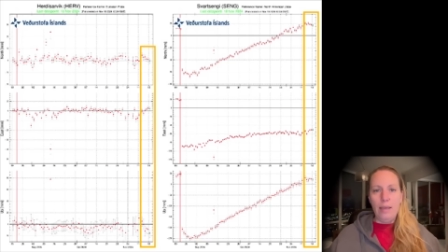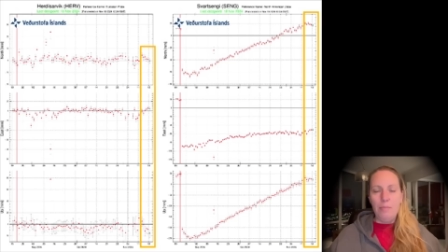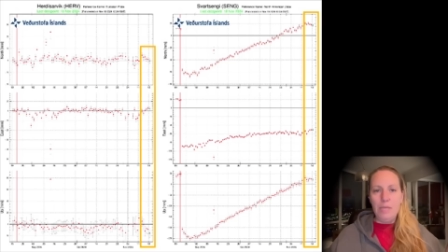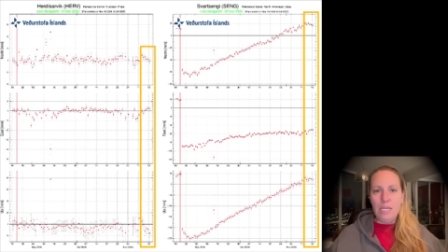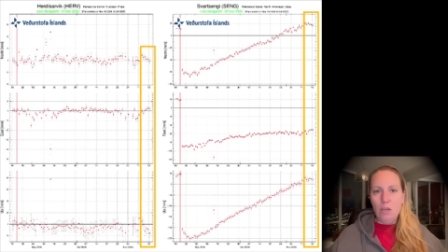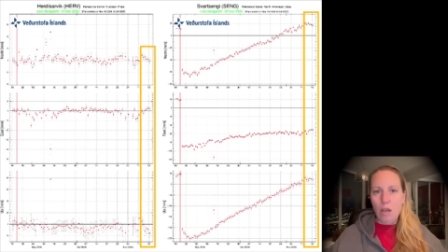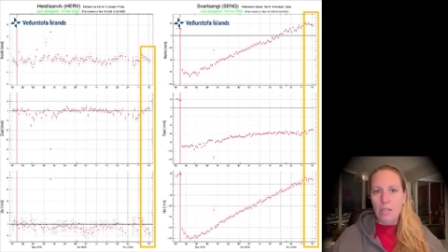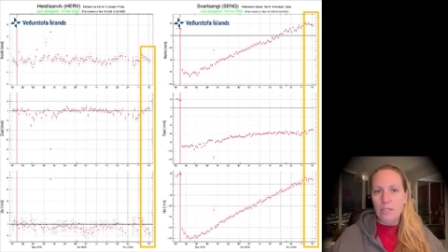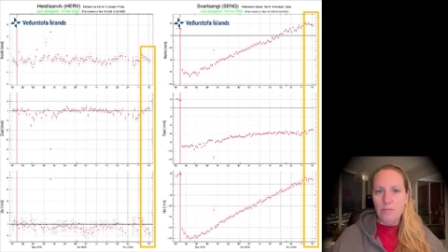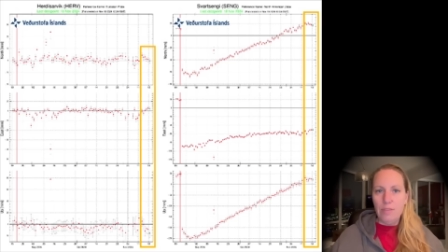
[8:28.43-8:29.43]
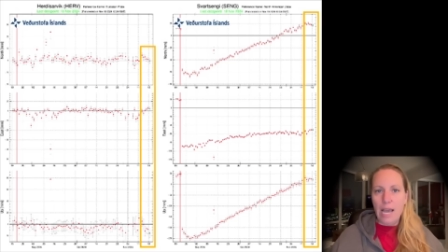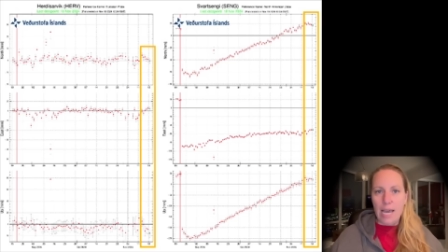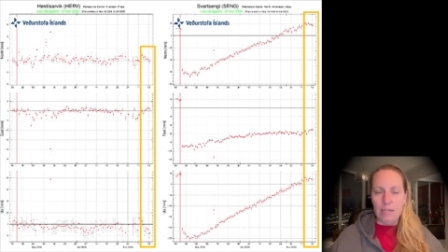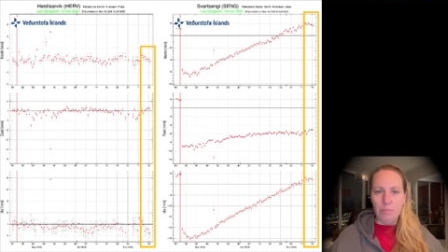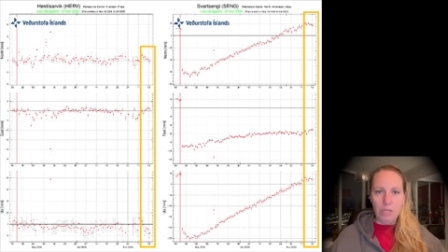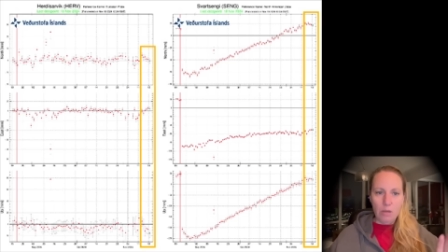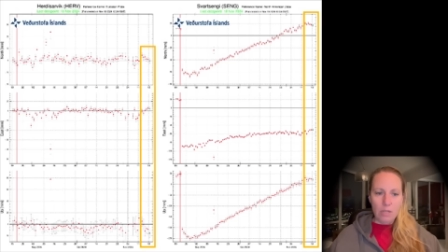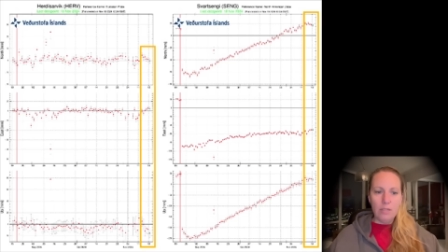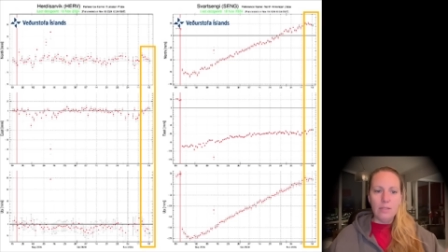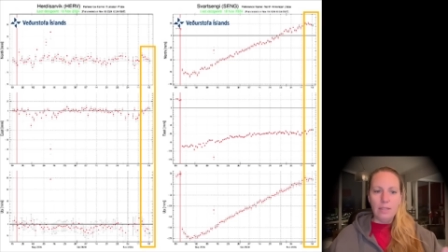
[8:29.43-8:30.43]
because of that, and
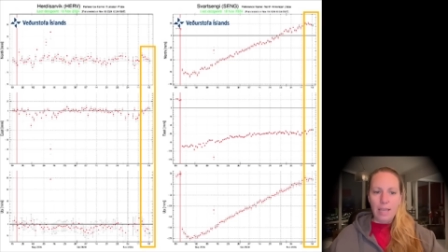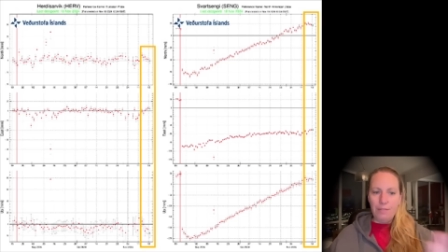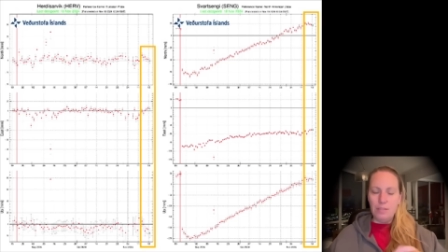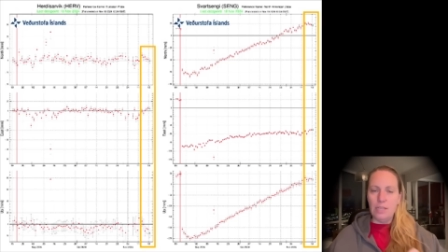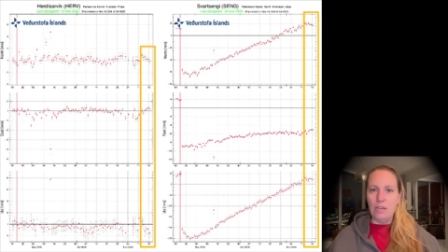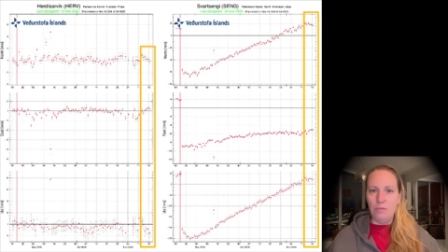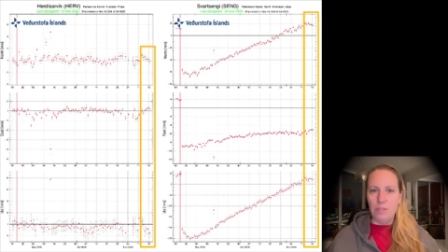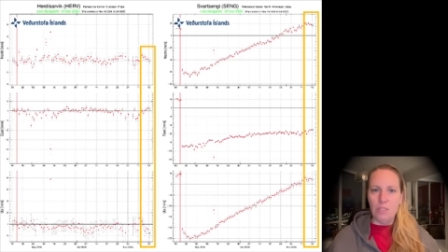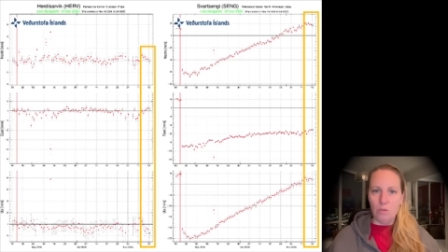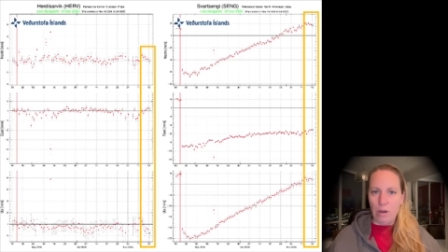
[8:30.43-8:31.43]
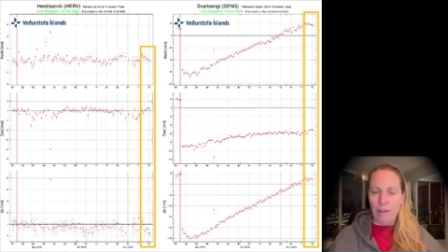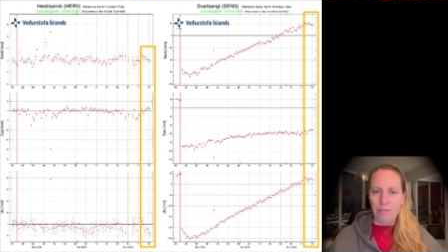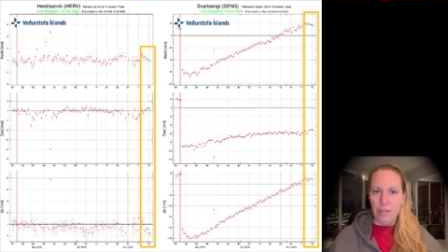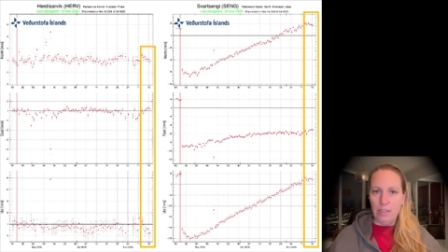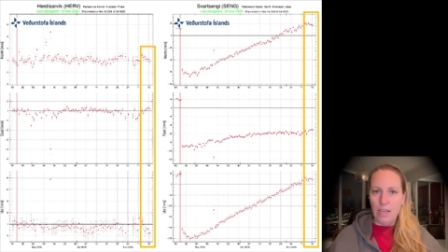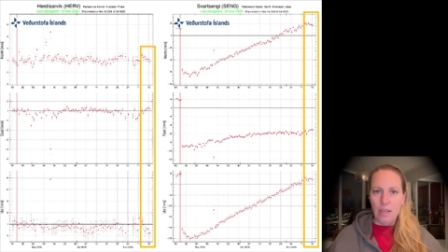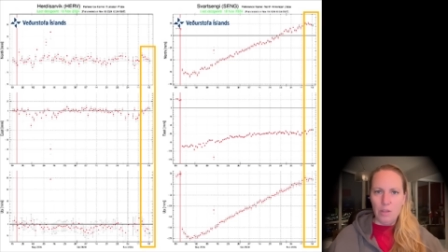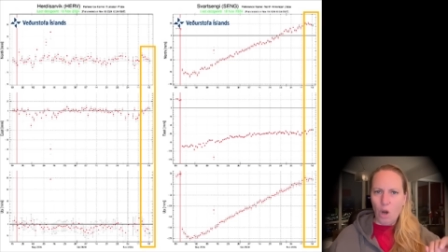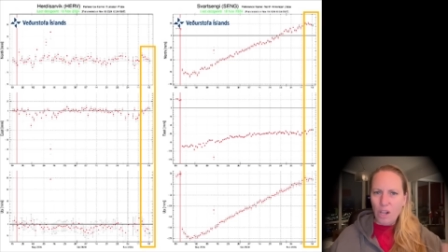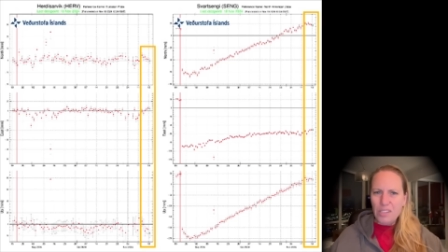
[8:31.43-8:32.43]
because on the left side of this graphic,
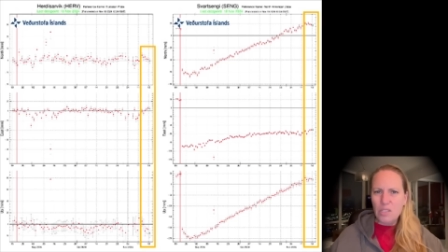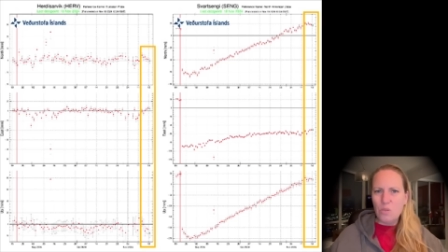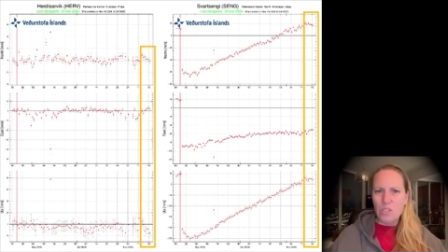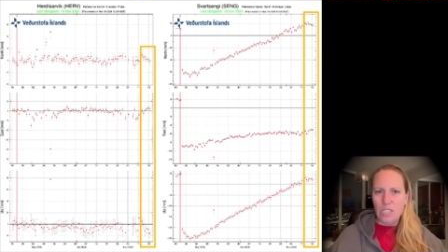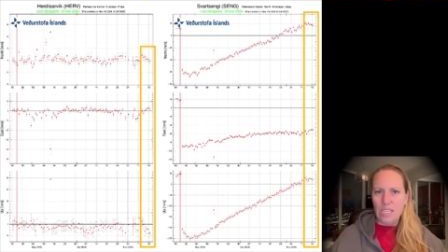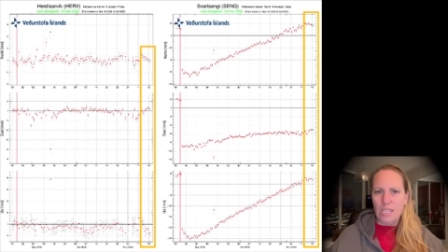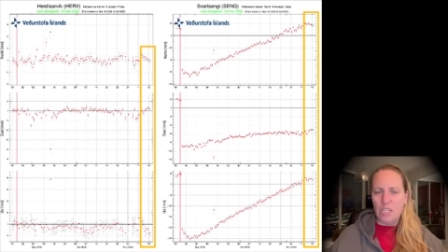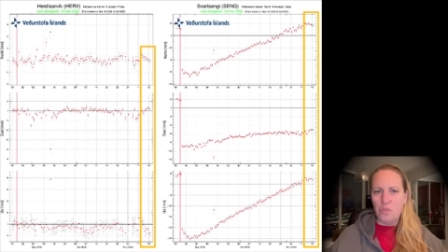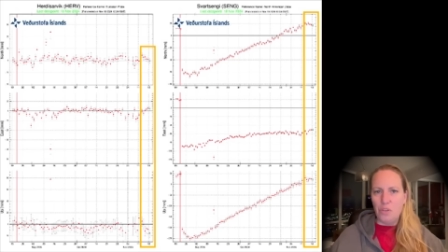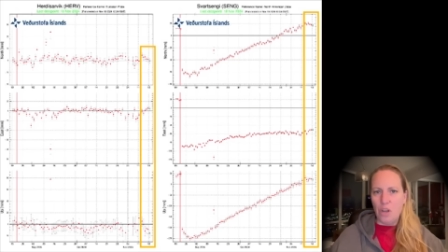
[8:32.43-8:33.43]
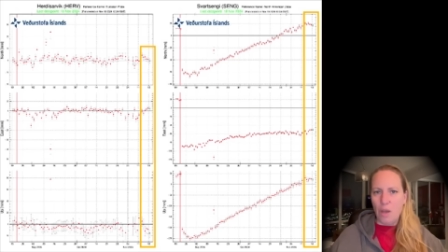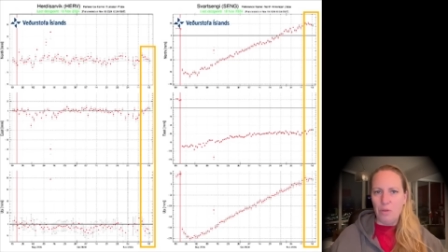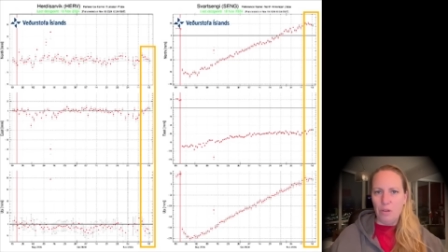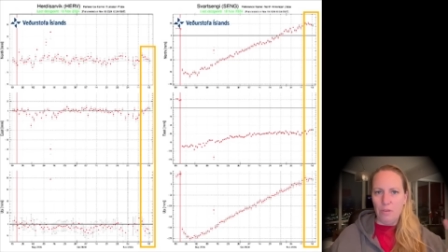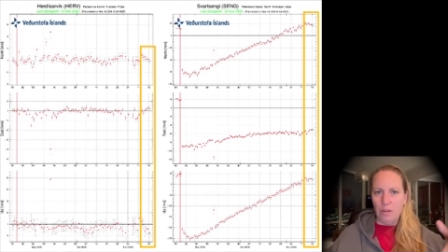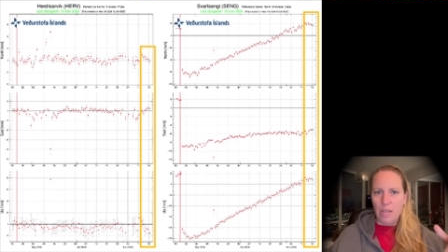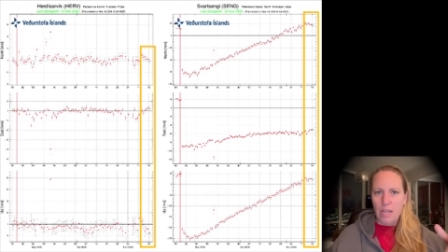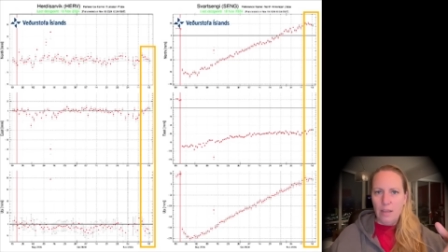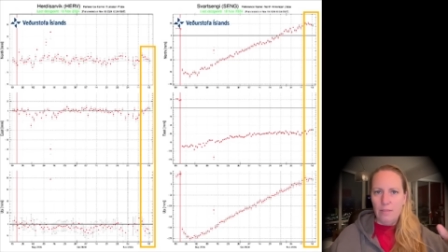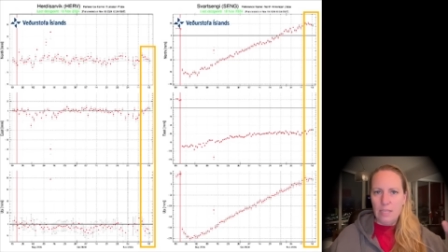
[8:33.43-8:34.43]
they also see this phenomenon,
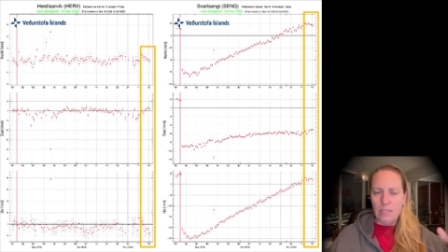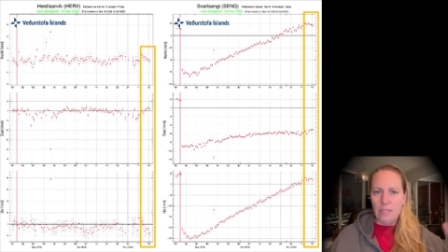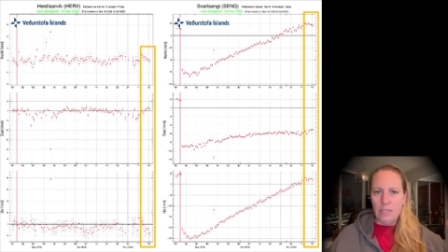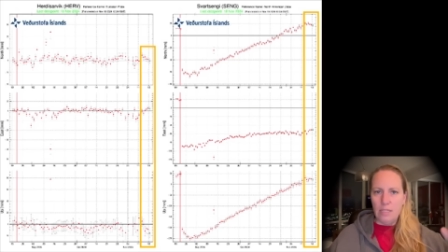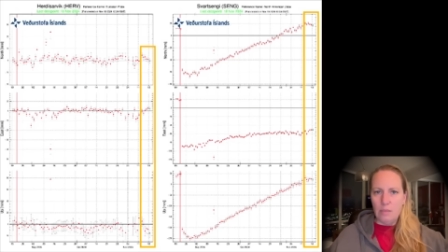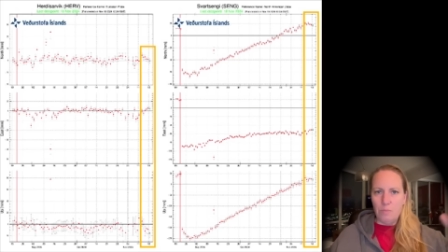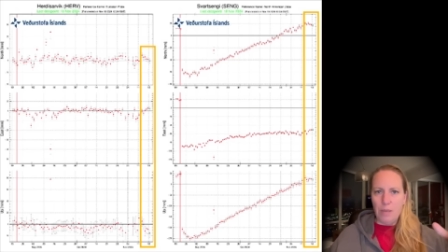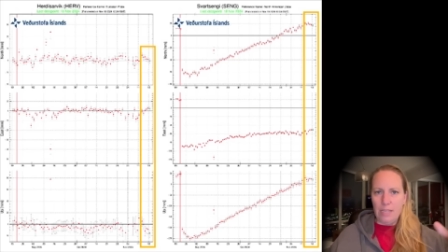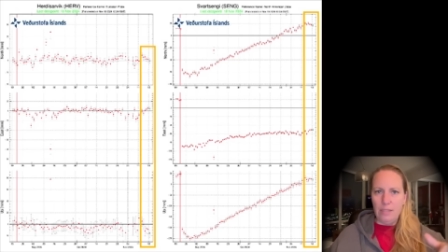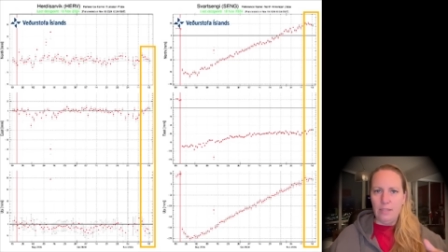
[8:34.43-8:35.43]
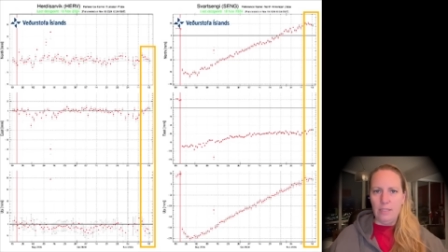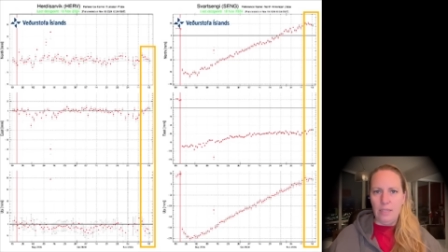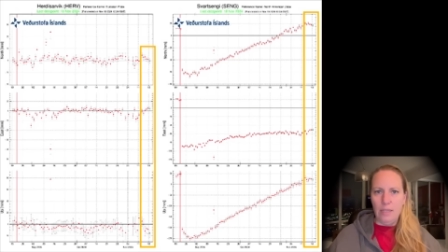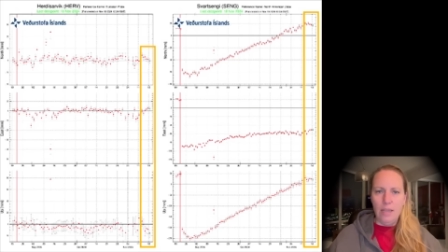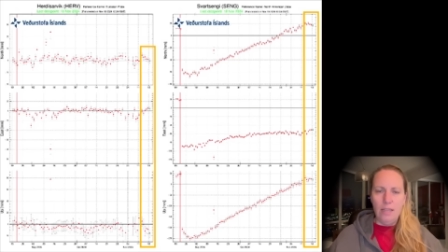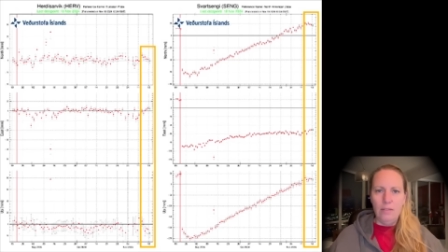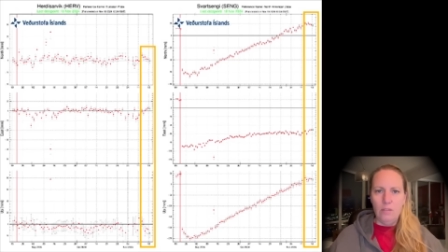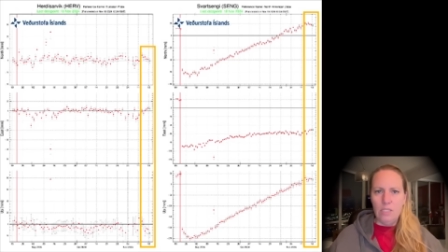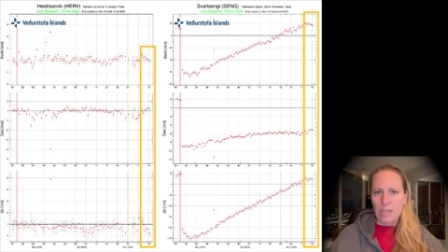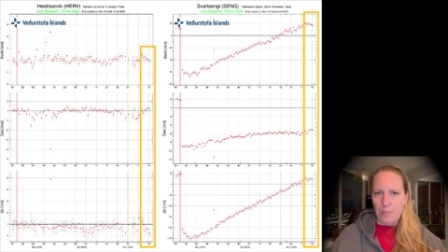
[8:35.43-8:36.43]
this, this basically
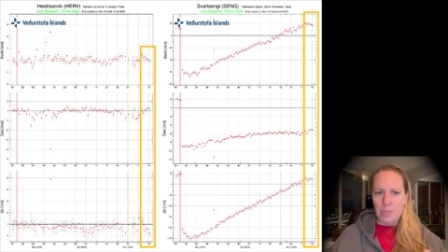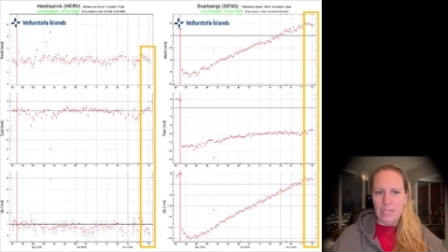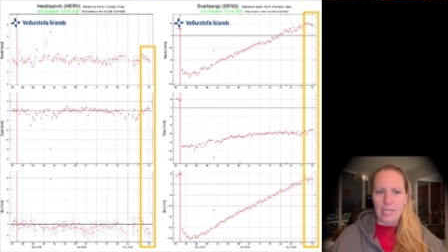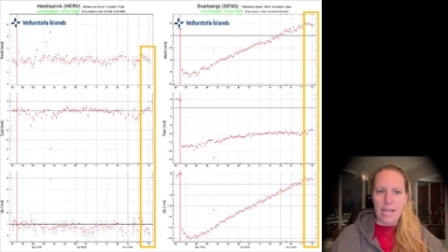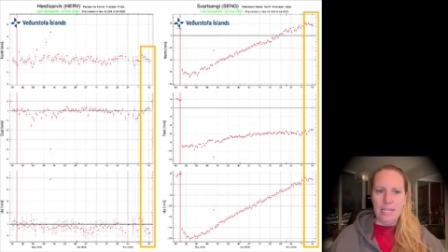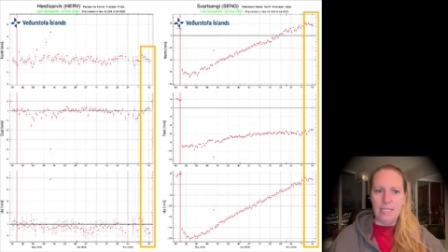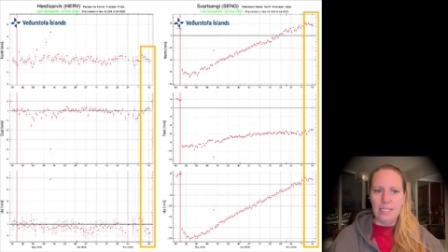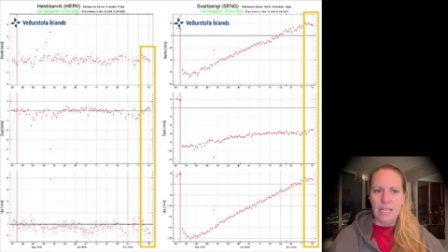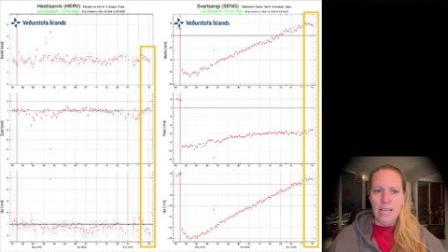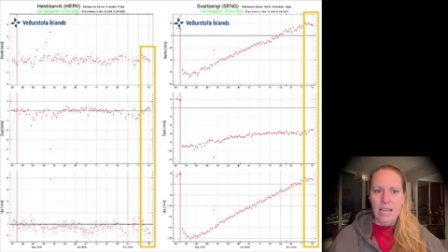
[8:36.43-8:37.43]
subsidence.